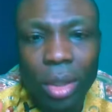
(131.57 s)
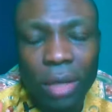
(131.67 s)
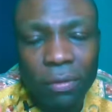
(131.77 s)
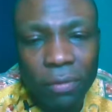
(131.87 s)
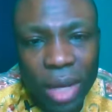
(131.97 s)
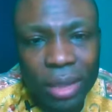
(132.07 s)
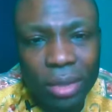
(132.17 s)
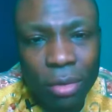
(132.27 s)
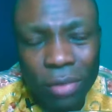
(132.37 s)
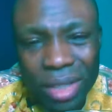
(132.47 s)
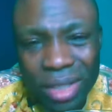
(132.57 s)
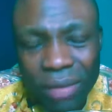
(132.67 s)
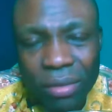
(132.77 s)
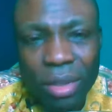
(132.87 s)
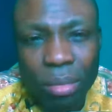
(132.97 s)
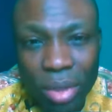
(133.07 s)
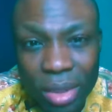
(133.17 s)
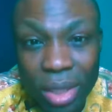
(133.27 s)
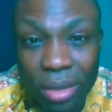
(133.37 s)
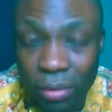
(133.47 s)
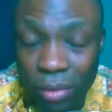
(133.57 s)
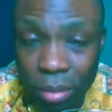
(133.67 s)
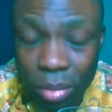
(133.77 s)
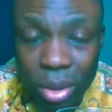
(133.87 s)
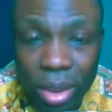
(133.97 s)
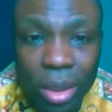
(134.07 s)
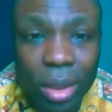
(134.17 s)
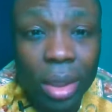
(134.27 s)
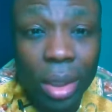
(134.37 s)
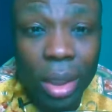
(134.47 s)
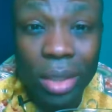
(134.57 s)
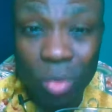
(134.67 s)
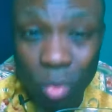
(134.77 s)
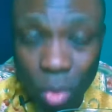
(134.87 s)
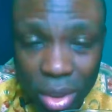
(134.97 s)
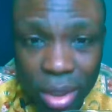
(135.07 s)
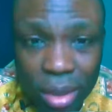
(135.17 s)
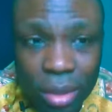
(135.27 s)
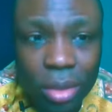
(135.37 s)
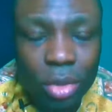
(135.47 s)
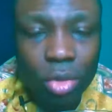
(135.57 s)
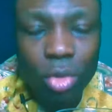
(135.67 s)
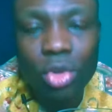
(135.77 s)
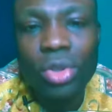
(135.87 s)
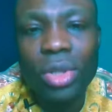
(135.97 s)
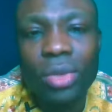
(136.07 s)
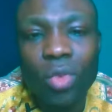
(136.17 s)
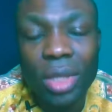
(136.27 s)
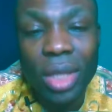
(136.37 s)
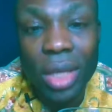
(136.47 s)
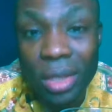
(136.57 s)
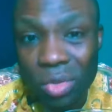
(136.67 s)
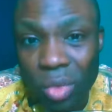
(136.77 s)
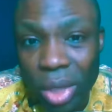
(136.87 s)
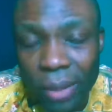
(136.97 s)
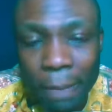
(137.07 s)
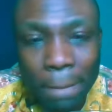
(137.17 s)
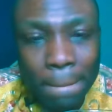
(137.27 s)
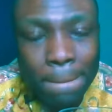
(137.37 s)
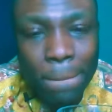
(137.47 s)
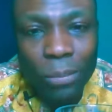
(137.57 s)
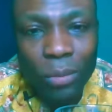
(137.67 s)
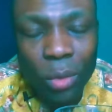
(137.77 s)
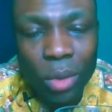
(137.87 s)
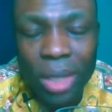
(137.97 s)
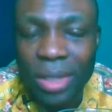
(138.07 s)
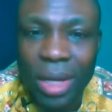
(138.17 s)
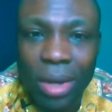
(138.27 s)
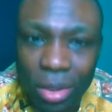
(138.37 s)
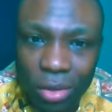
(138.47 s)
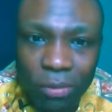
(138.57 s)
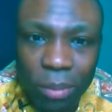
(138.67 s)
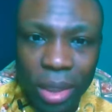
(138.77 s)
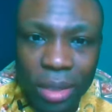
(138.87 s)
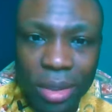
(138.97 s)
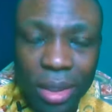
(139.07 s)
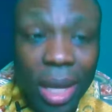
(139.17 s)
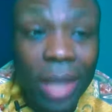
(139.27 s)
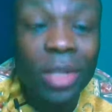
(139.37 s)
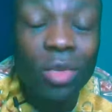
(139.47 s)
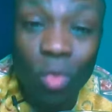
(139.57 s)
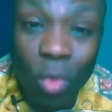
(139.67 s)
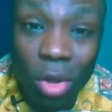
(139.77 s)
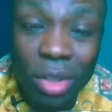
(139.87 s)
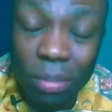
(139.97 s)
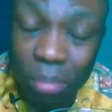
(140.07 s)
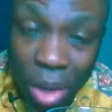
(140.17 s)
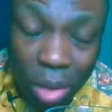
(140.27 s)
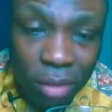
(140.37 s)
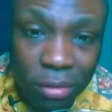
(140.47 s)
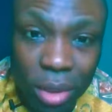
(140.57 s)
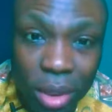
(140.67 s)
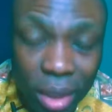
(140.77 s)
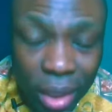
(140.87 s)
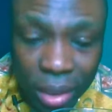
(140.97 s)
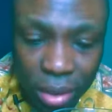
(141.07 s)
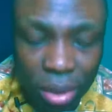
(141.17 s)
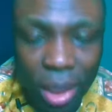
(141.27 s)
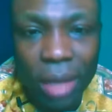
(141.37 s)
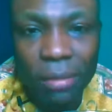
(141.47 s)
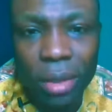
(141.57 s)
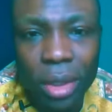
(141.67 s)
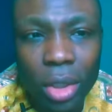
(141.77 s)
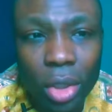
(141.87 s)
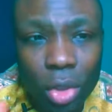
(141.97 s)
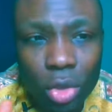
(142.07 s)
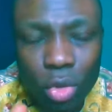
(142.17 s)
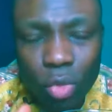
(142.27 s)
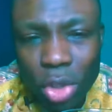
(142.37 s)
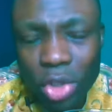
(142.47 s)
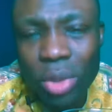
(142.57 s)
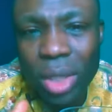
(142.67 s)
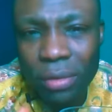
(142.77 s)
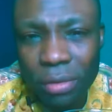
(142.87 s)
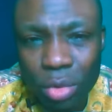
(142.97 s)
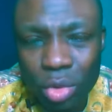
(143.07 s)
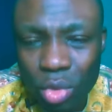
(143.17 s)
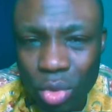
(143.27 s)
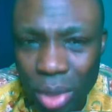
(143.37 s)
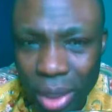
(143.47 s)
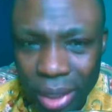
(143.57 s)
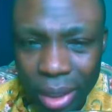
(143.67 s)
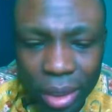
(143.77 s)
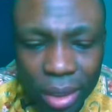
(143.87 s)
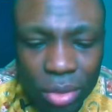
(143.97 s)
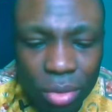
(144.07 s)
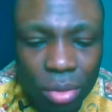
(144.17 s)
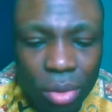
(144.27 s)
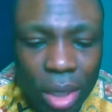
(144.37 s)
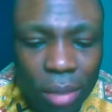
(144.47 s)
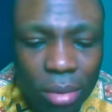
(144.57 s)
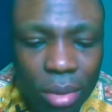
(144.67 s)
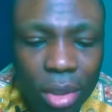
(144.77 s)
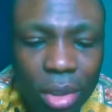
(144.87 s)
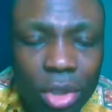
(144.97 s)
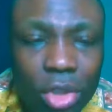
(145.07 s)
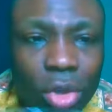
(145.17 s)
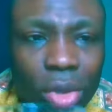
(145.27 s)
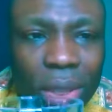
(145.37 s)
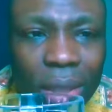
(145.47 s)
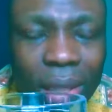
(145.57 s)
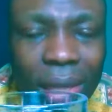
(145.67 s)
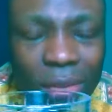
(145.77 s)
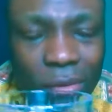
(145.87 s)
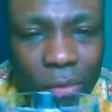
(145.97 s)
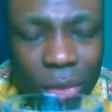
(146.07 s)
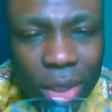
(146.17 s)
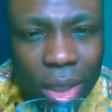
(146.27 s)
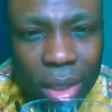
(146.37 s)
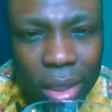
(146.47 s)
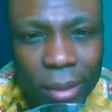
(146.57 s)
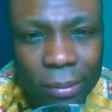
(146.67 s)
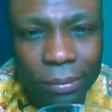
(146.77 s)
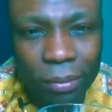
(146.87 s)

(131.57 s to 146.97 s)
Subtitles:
In fact, over 70% of our body is water. So using water this way, okay, is now out of place and it works powerfully in your life. So what you need to do here is to grab just a glass of water here.